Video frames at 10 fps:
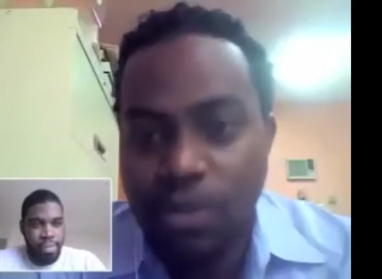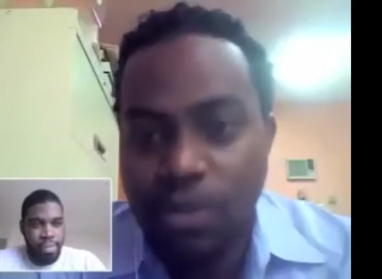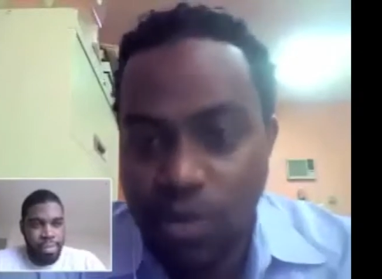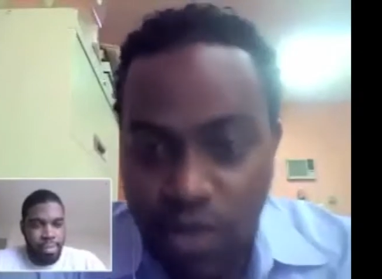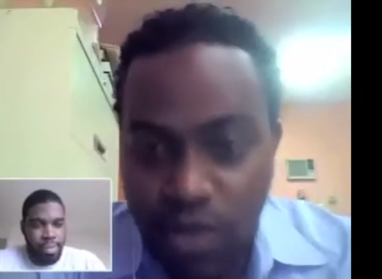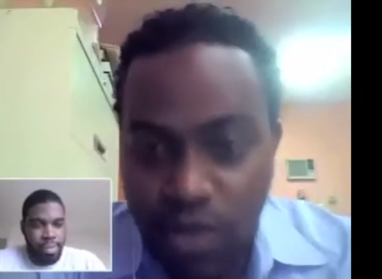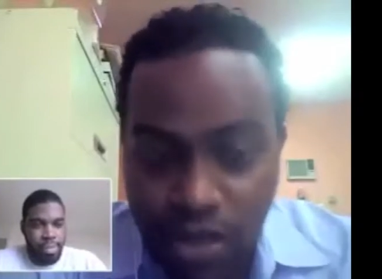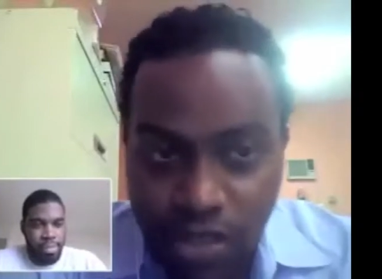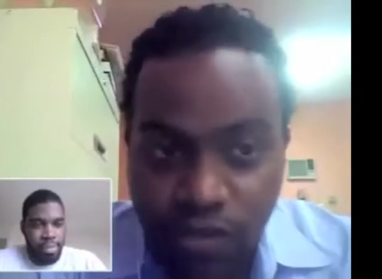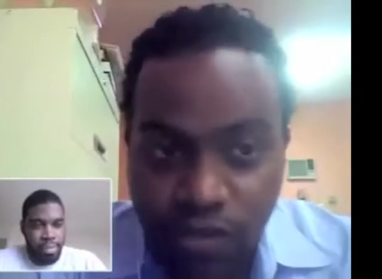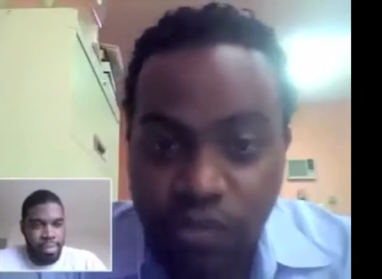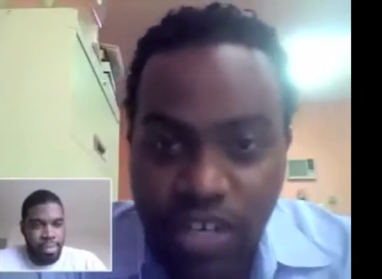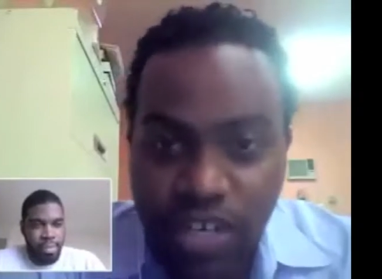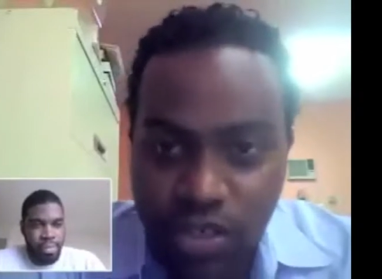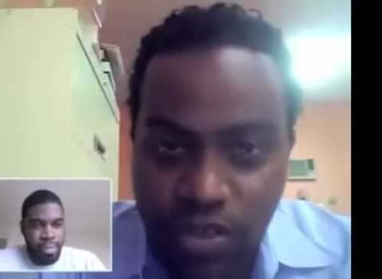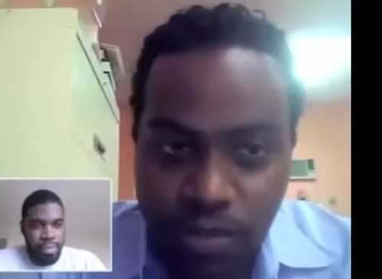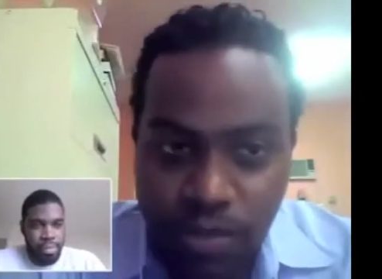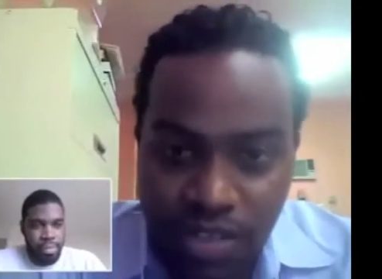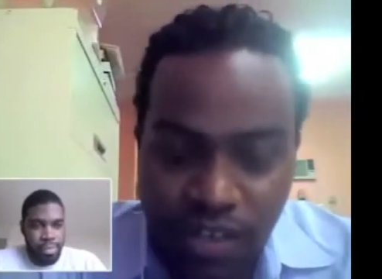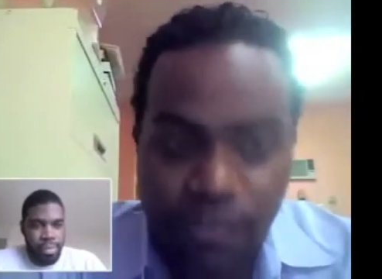Speaker 1: someone who's launched a few ventures
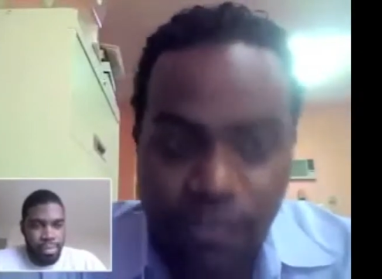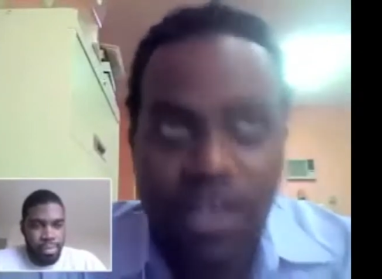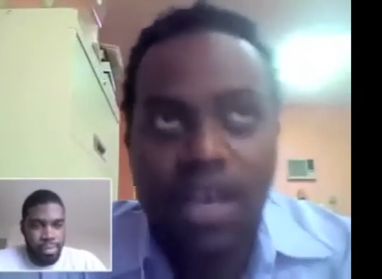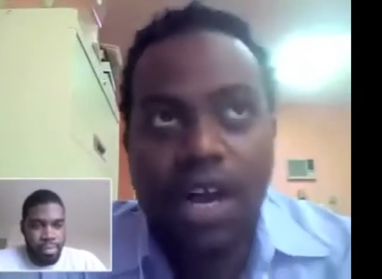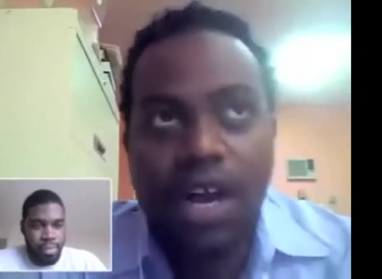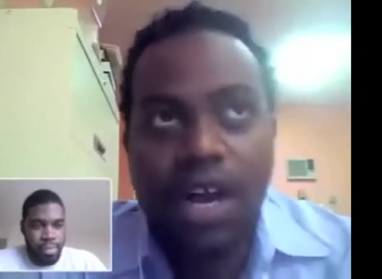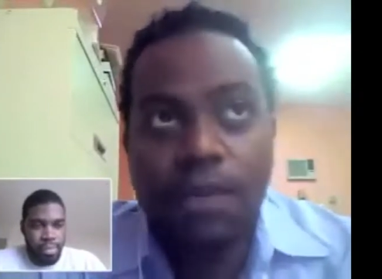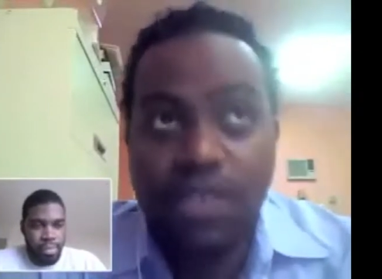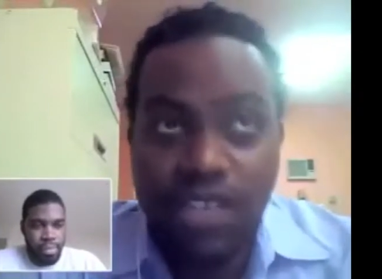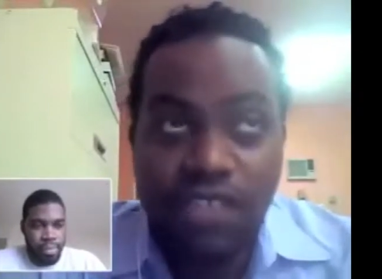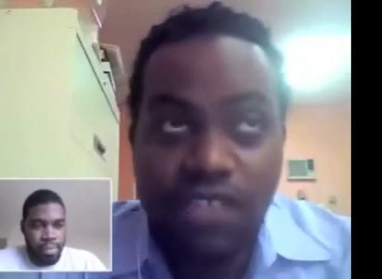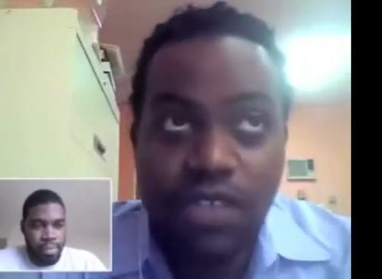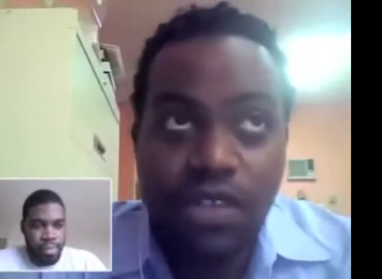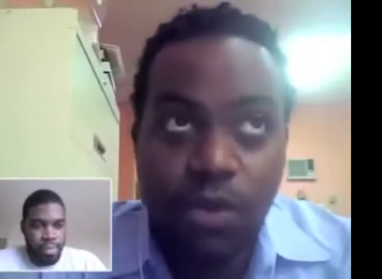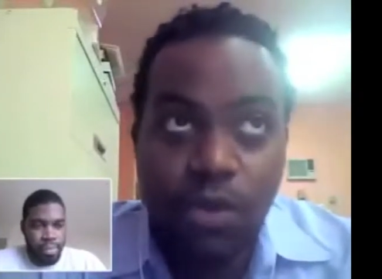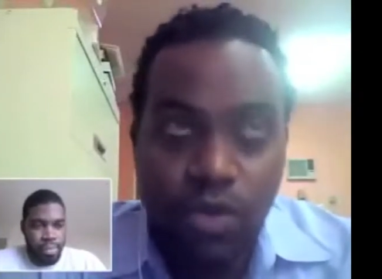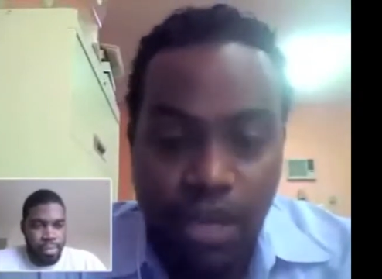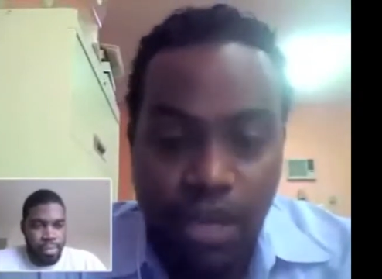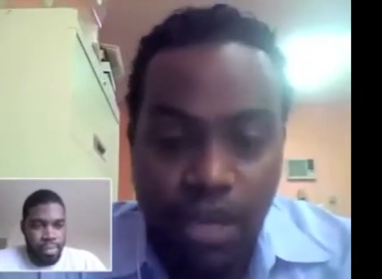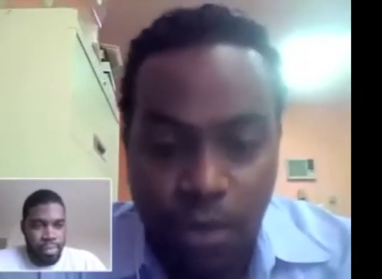himself um, successfully, someone who's
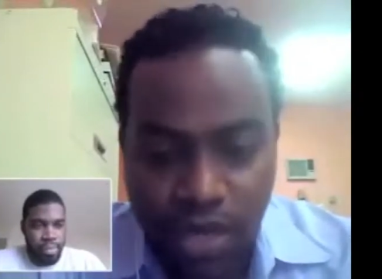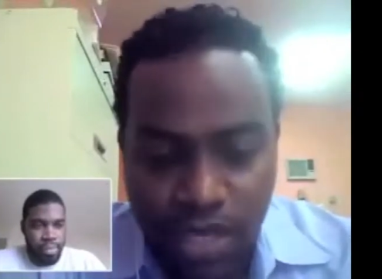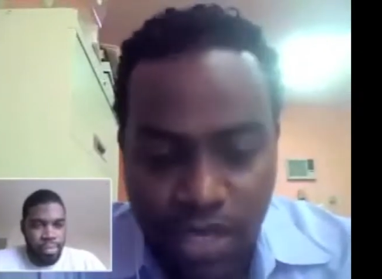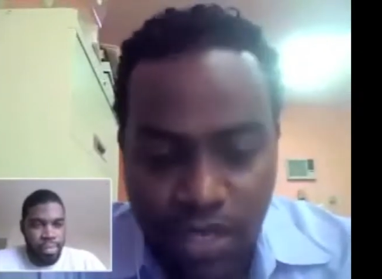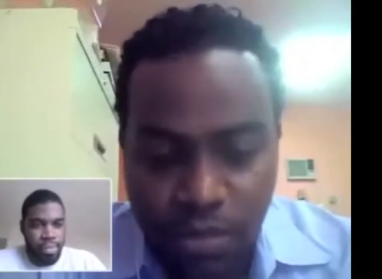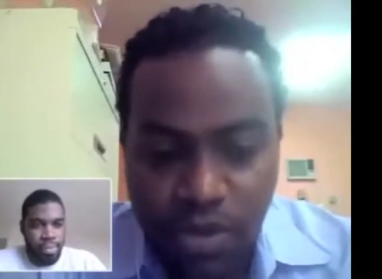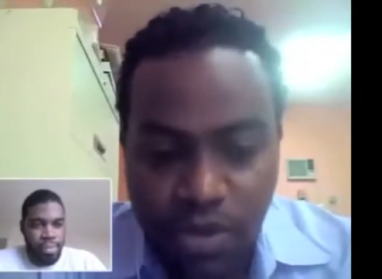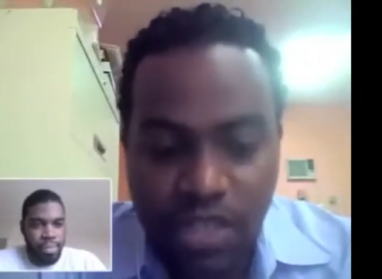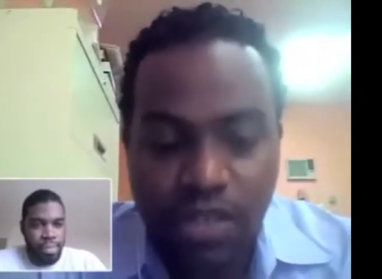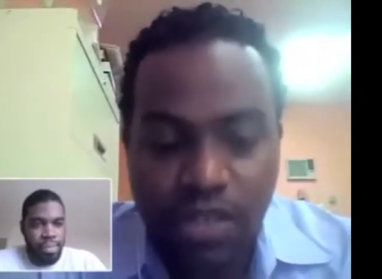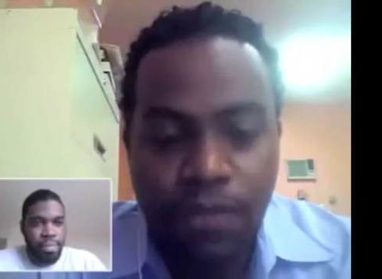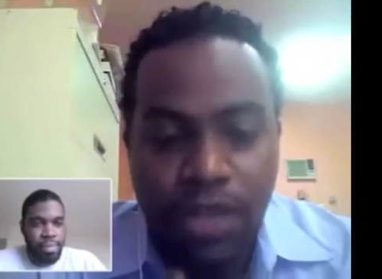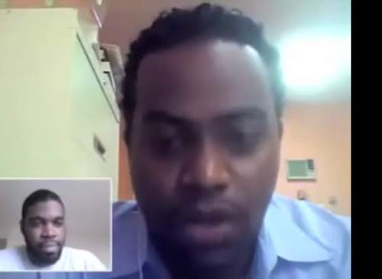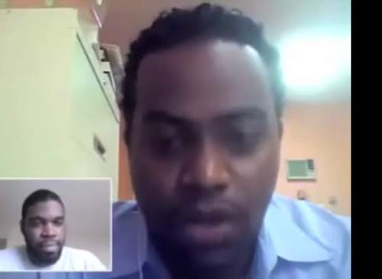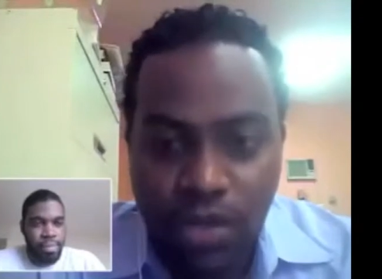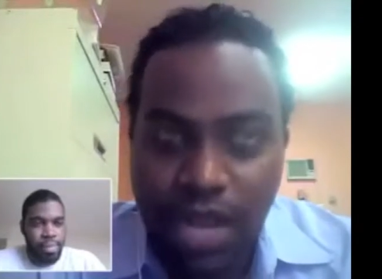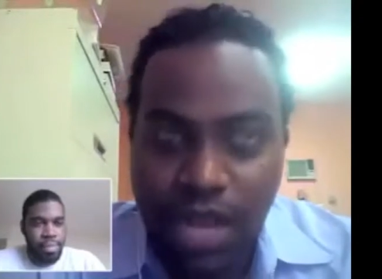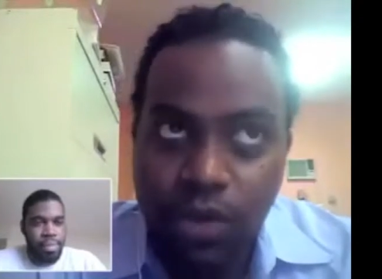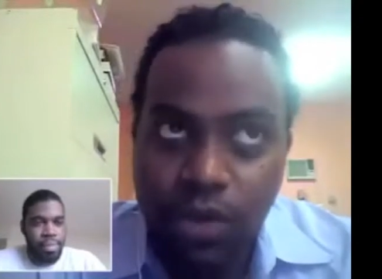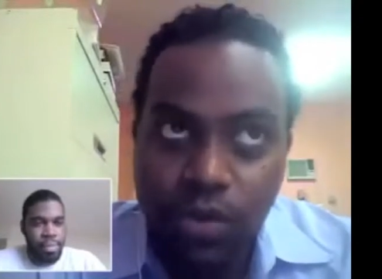got a marketing experience, knows
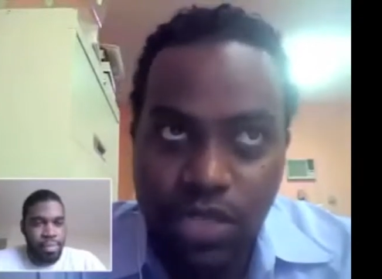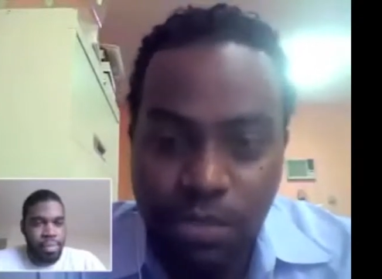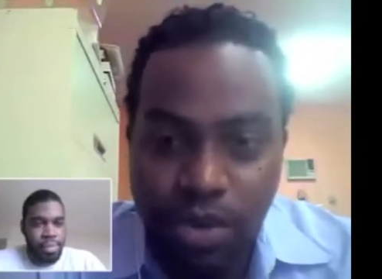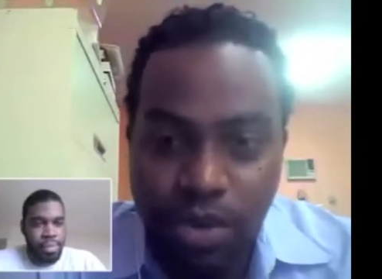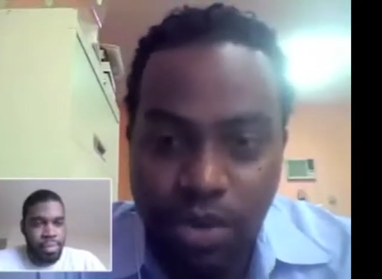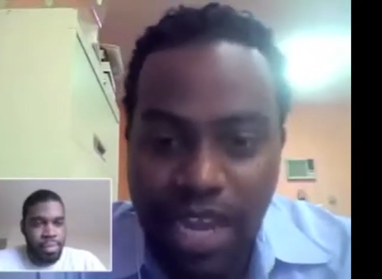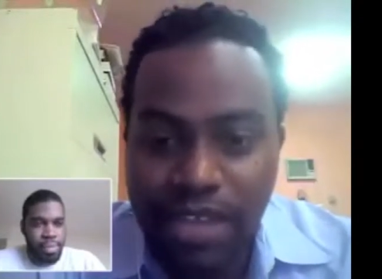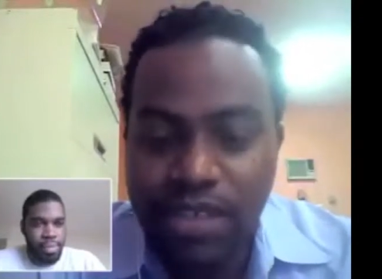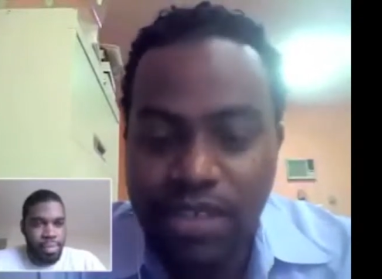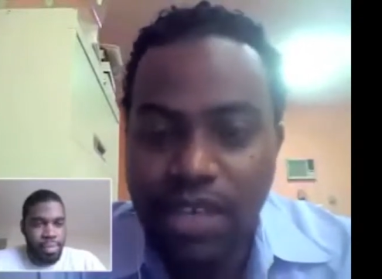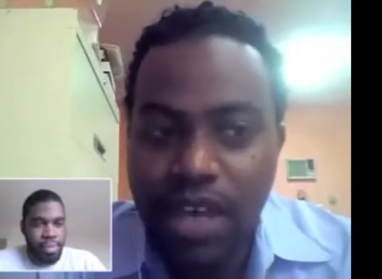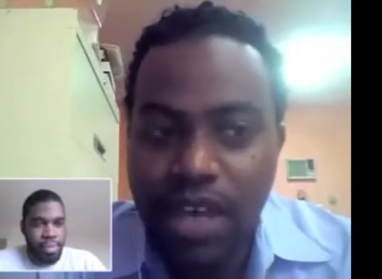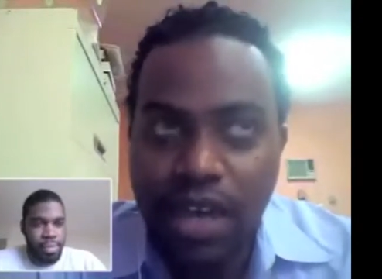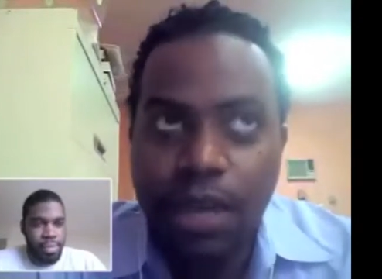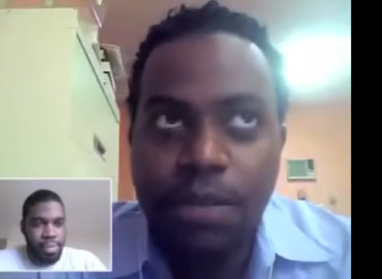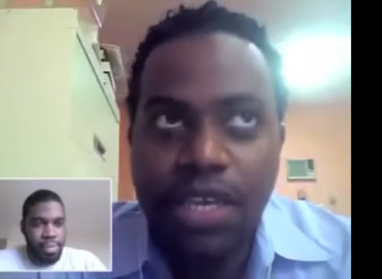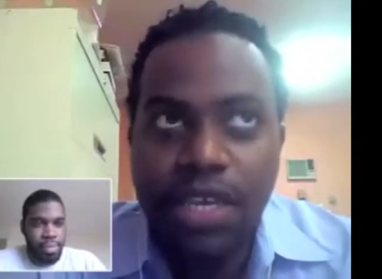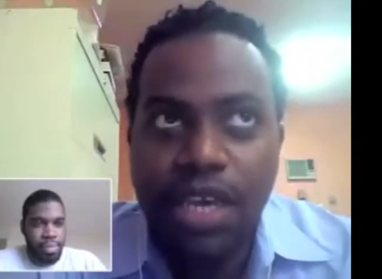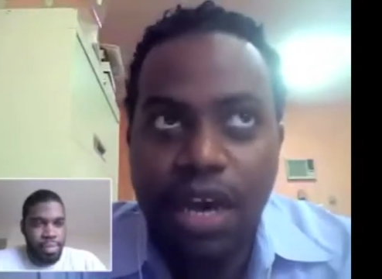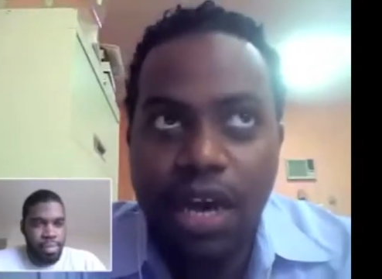how to really brand a company.